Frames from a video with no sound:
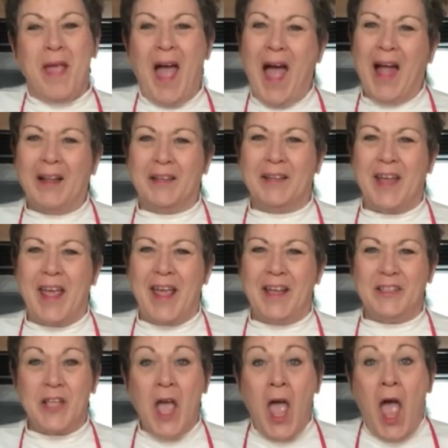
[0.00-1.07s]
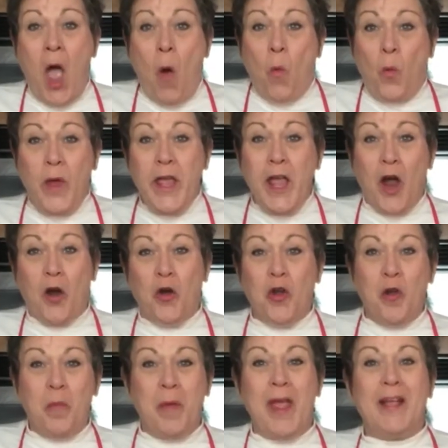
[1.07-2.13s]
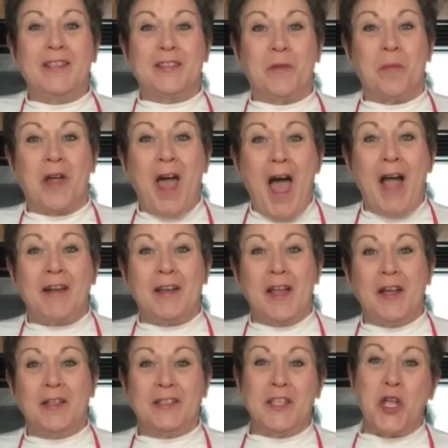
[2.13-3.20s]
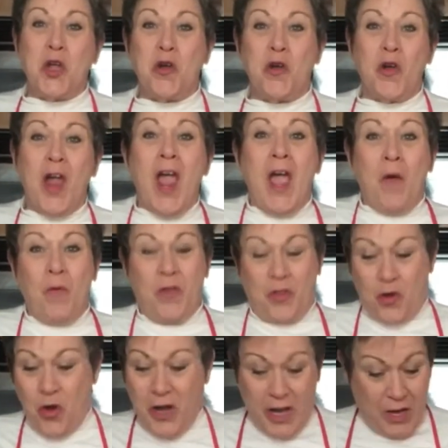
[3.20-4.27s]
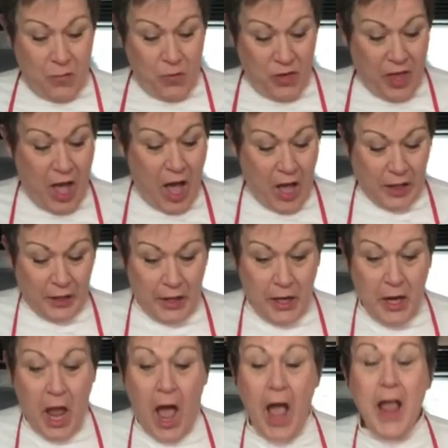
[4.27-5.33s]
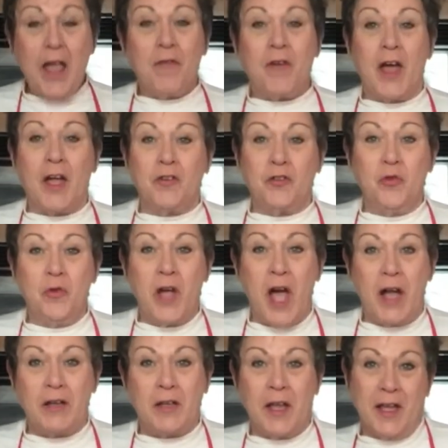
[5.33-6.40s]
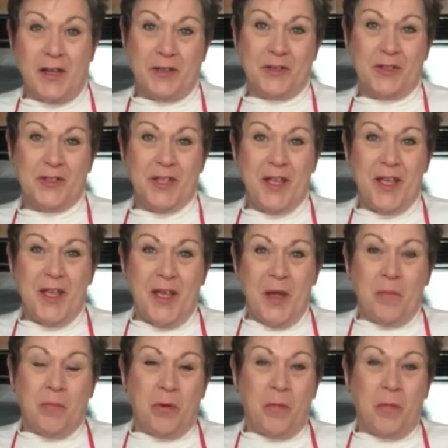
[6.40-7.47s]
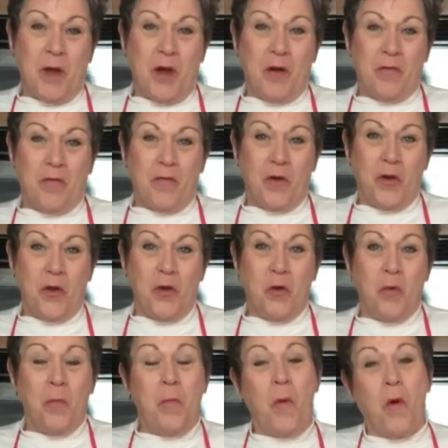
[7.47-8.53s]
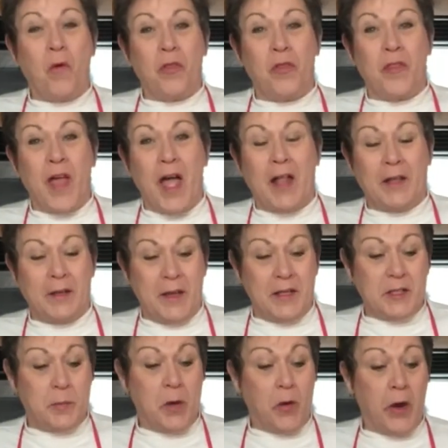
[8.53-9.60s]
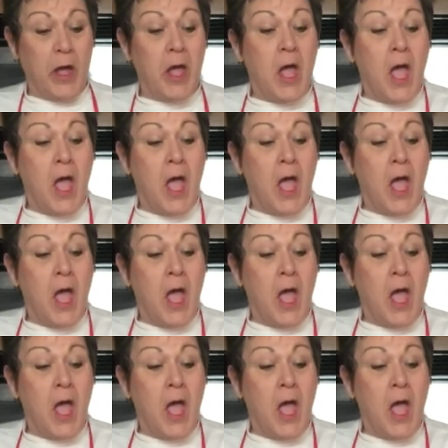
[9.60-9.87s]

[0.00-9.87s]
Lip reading: holidays. We are going to make some cocktails here with Cooking with Colleen. I have got 2 cocktails prepared for you, both in the holiday spirit.